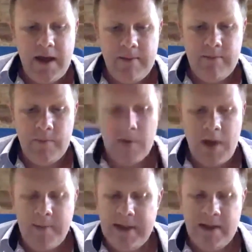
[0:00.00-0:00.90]

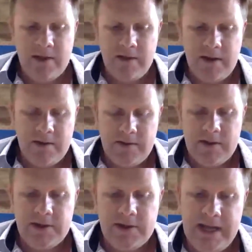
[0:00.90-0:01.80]
I mean,
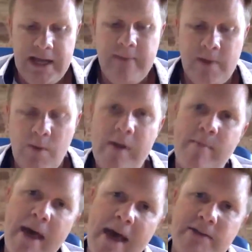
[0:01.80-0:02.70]
the team that we
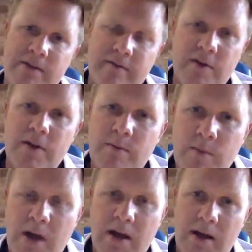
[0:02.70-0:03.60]
met at Voom
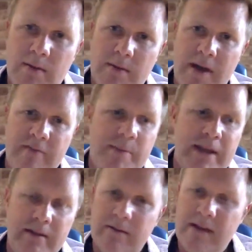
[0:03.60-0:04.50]
have
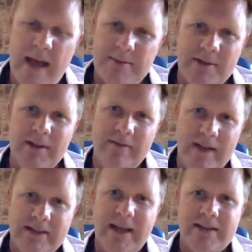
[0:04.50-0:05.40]
been absolutely
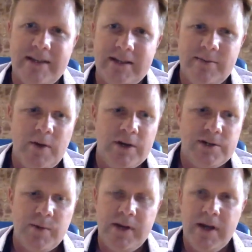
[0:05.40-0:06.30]
fantastic. To be
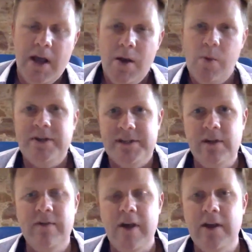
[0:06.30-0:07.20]
honest, we're
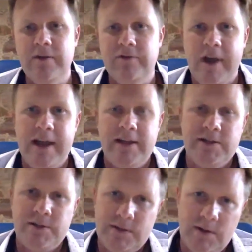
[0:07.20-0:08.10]
still very good
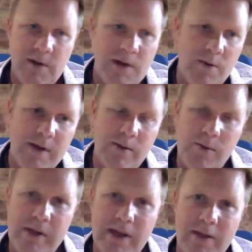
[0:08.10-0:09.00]
friends.
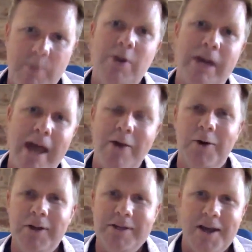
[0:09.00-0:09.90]
We communicate
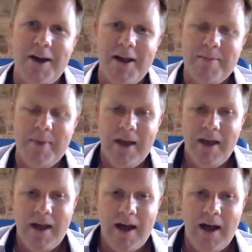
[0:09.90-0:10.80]
all the time,
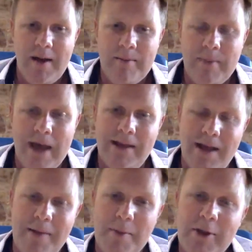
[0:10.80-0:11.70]
and
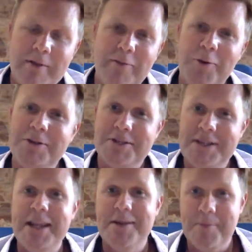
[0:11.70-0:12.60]
I'm looking forward to
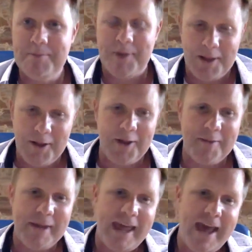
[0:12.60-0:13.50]
seeing them, a lot of
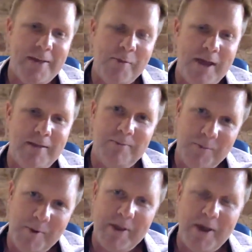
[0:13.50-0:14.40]
them again, when
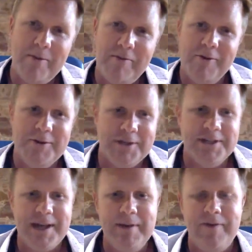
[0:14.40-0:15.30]
we come through to the
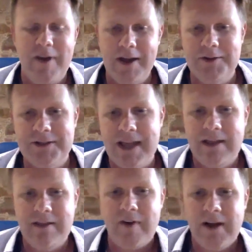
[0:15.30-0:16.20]
semi-finals and then
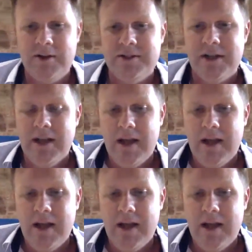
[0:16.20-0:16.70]
the finals.